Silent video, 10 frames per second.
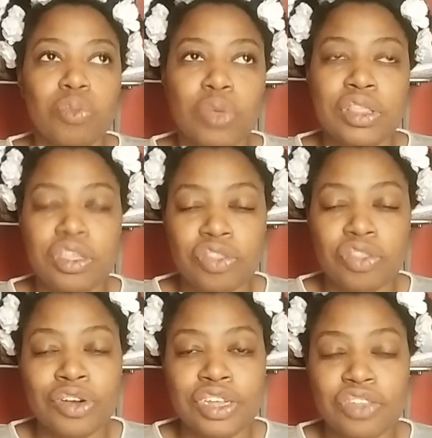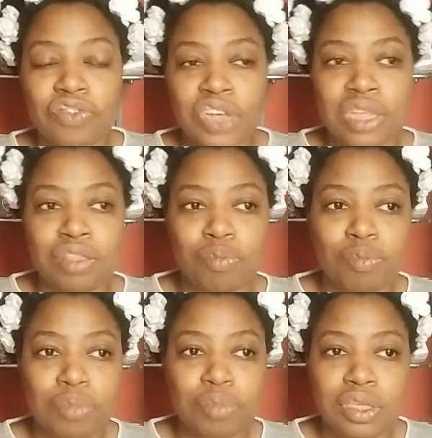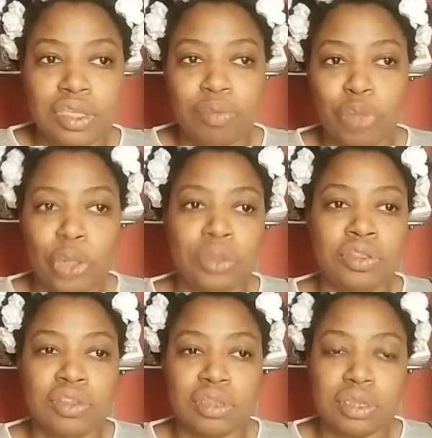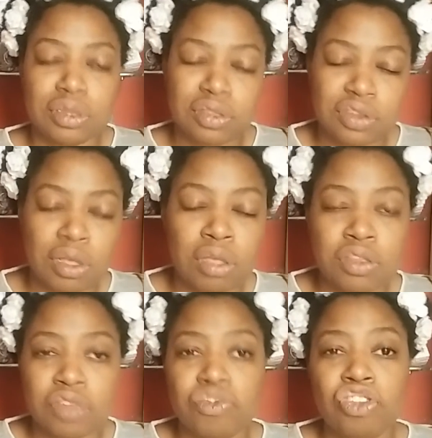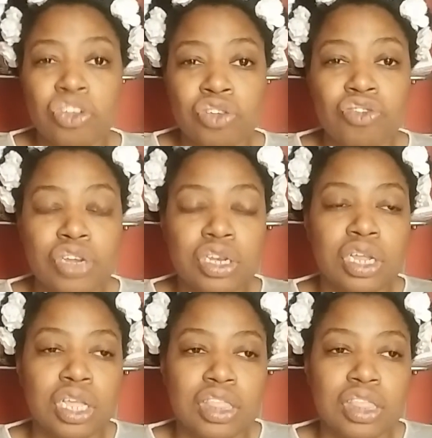when the authorities find the bones, skulls of children,